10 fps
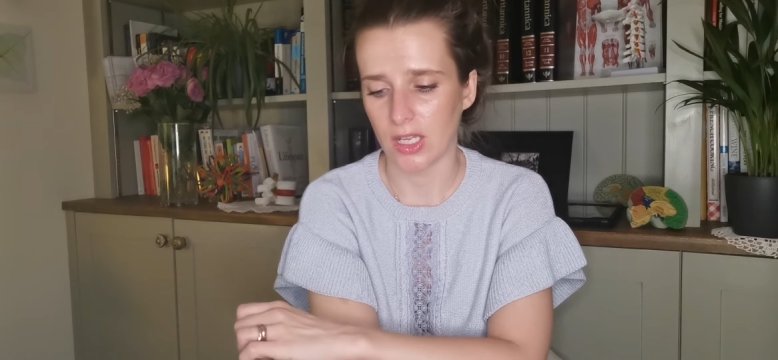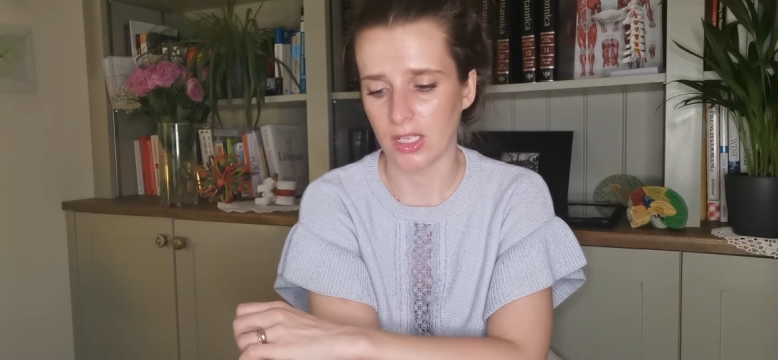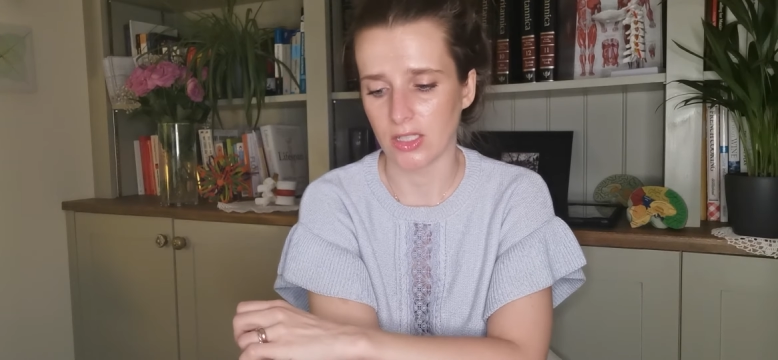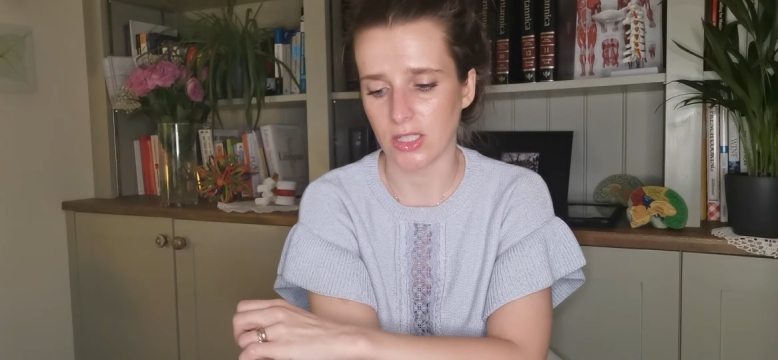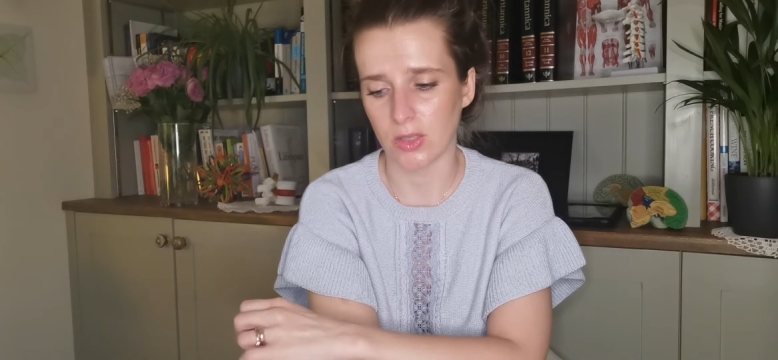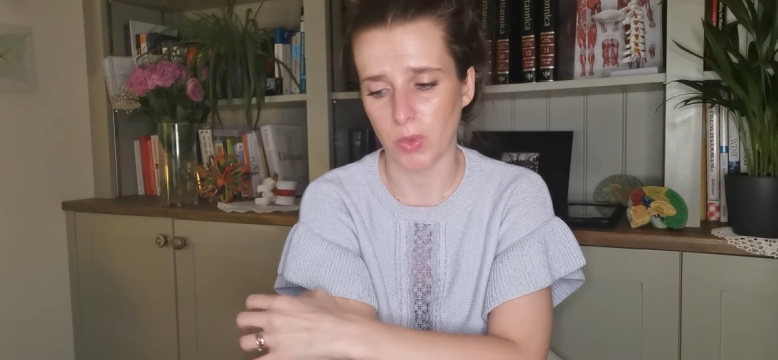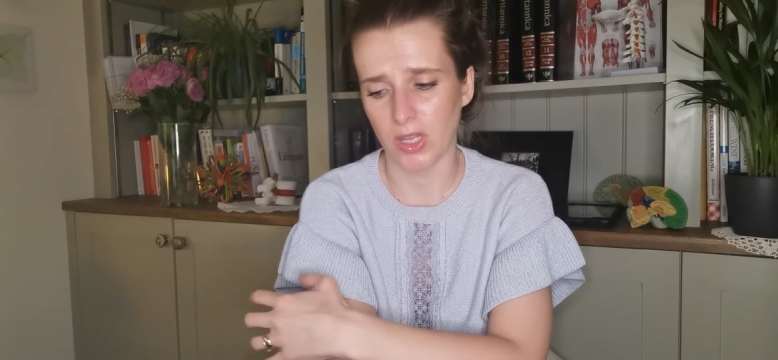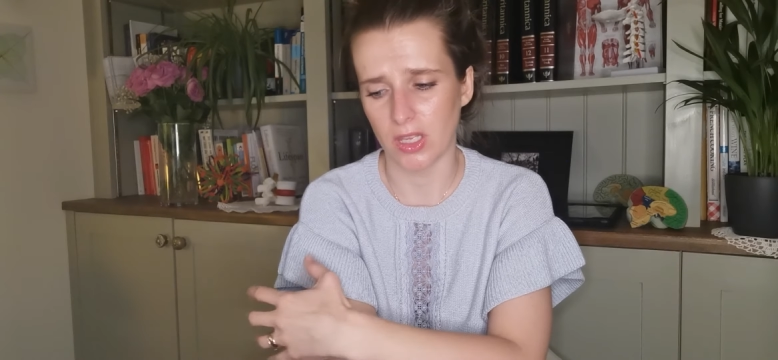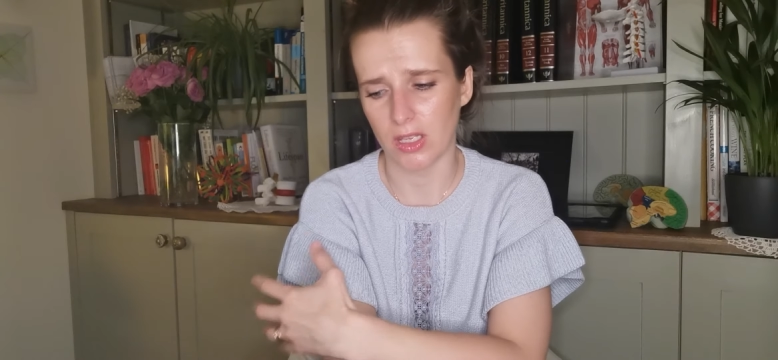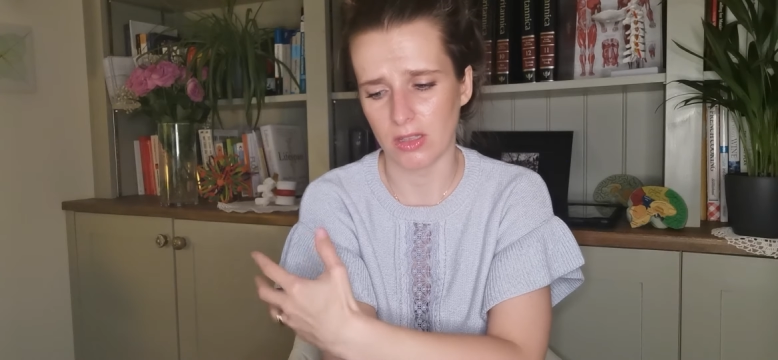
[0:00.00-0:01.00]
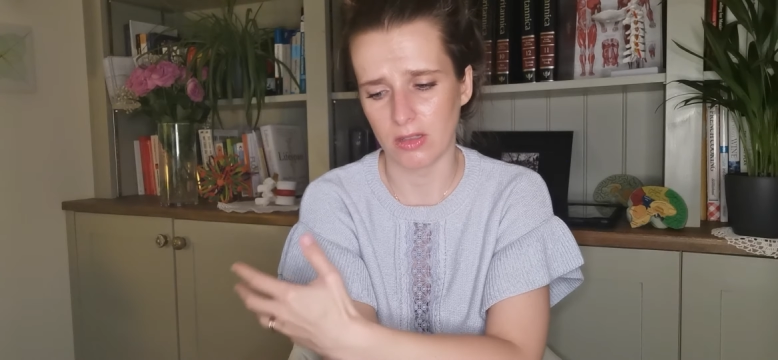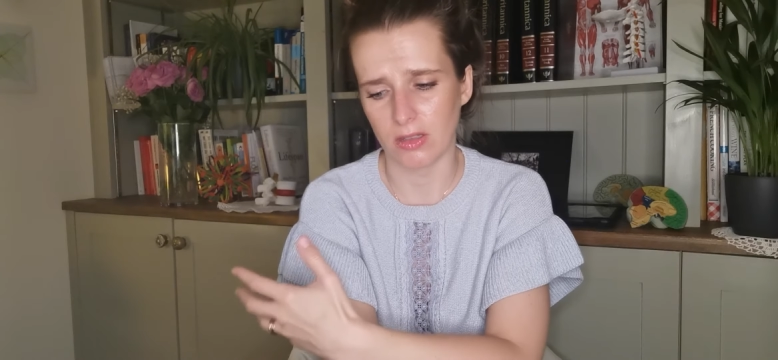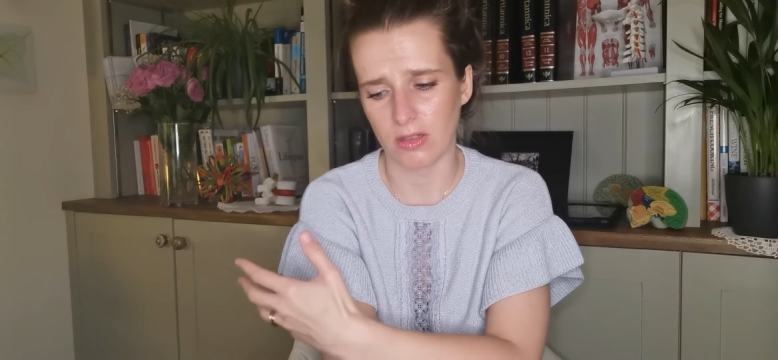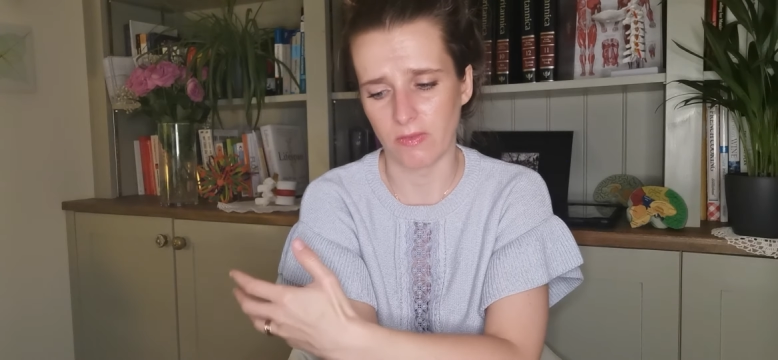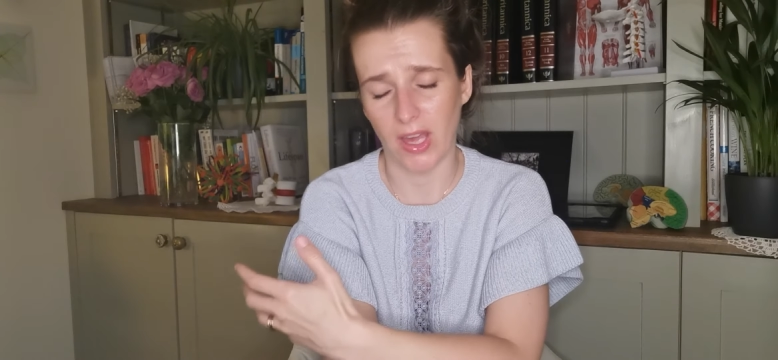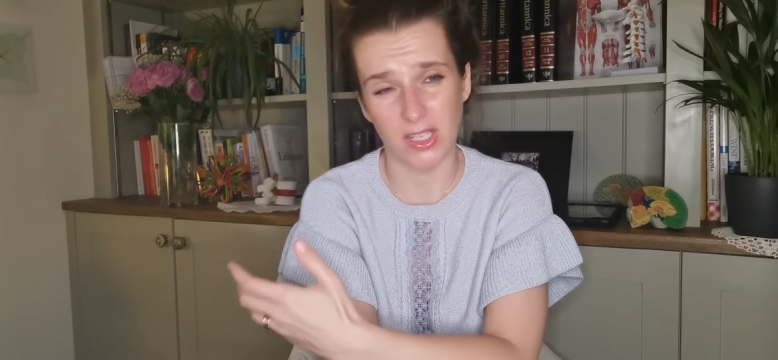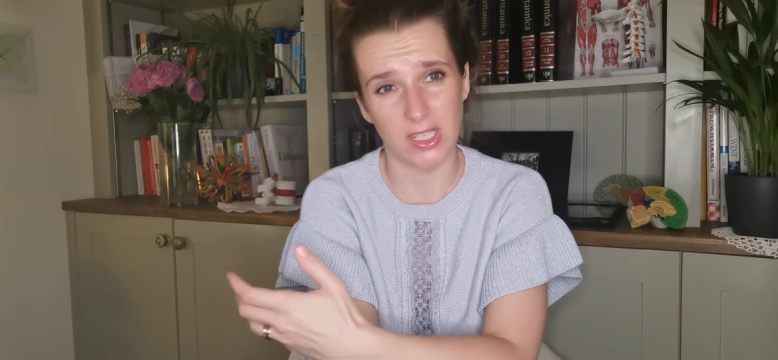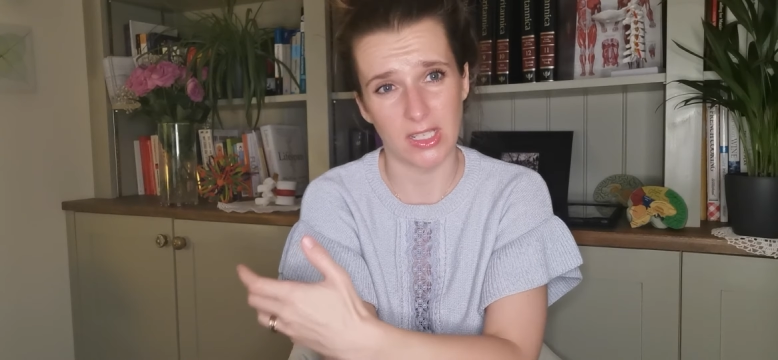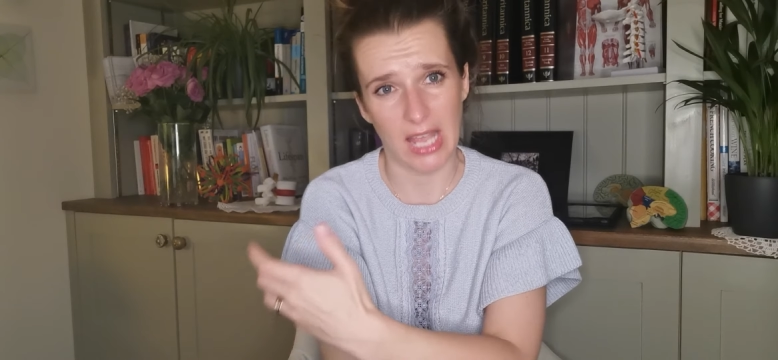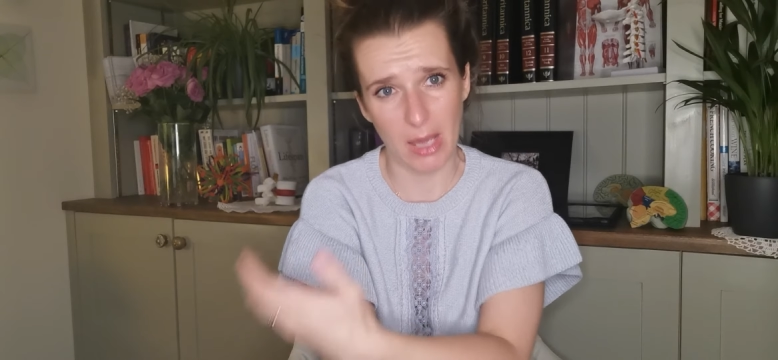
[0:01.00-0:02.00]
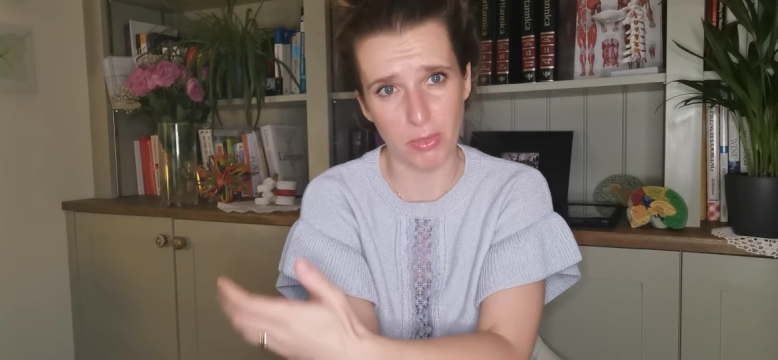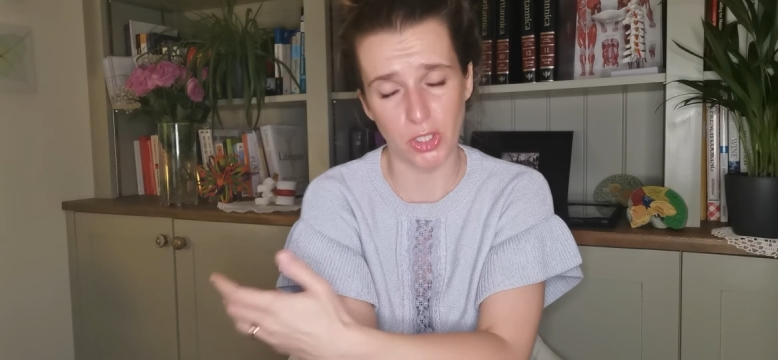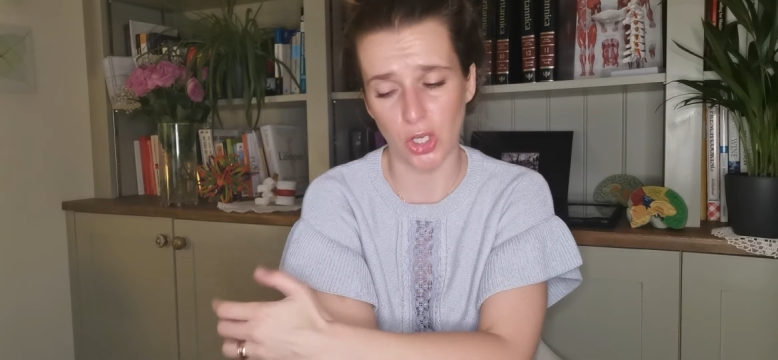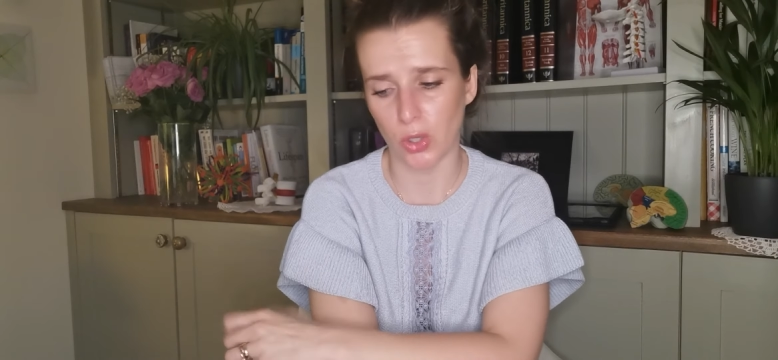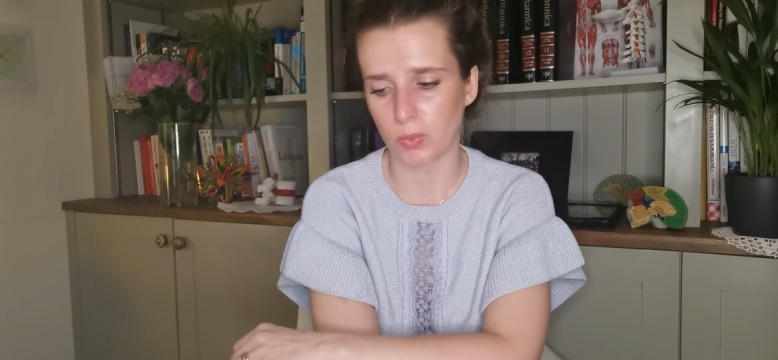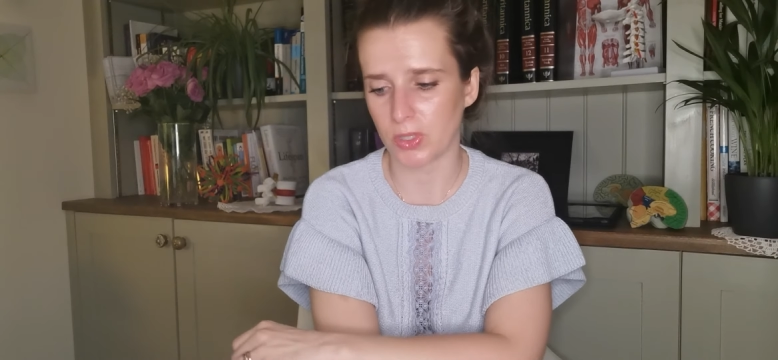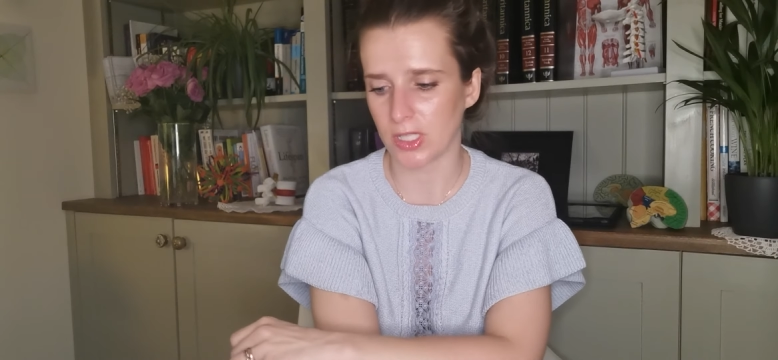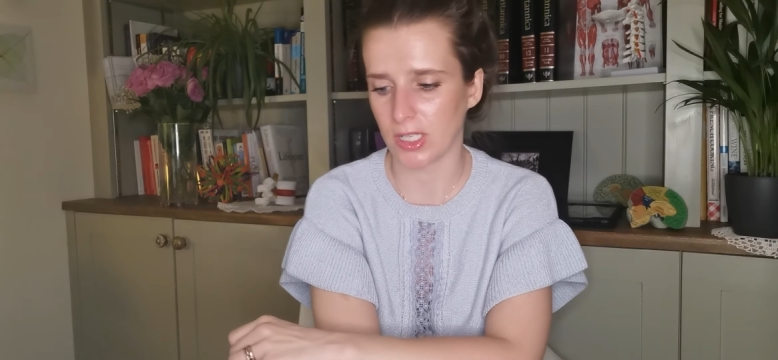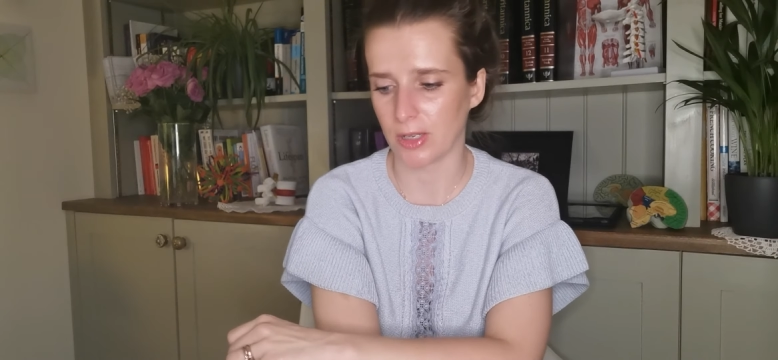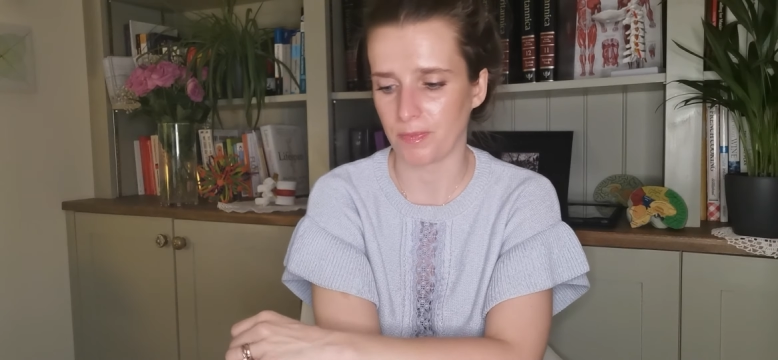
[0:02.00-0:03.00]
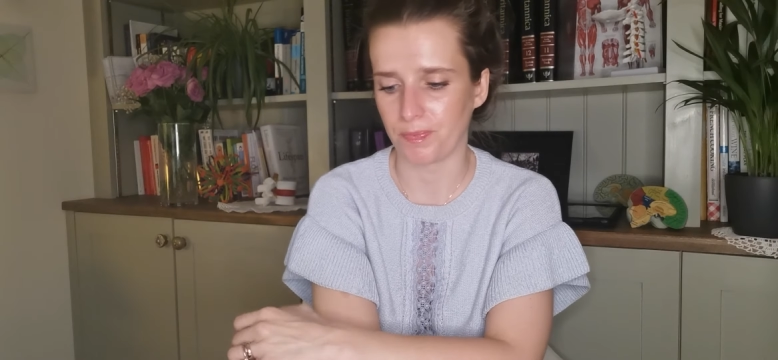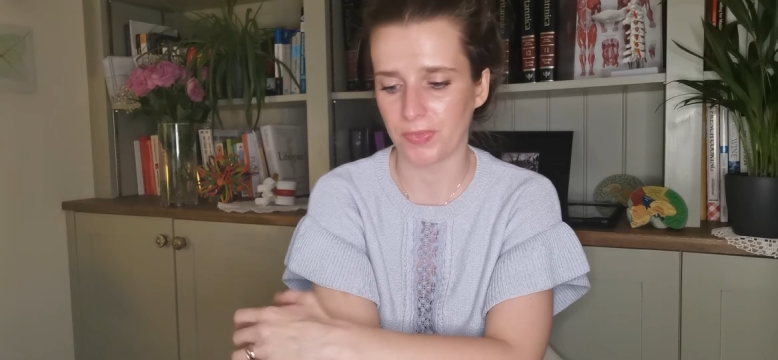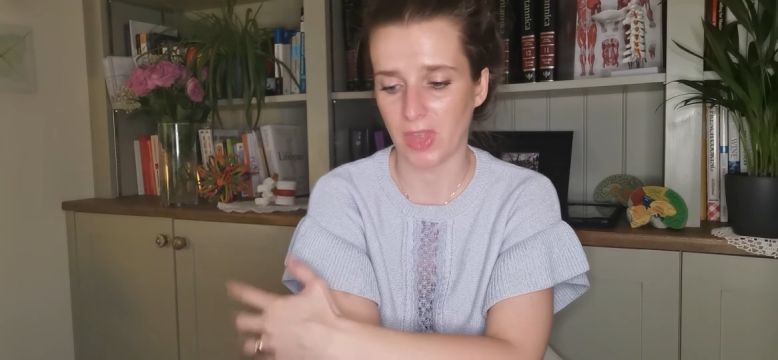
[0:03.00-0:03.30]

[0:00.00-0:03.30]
and whether the vaccine epitopes um,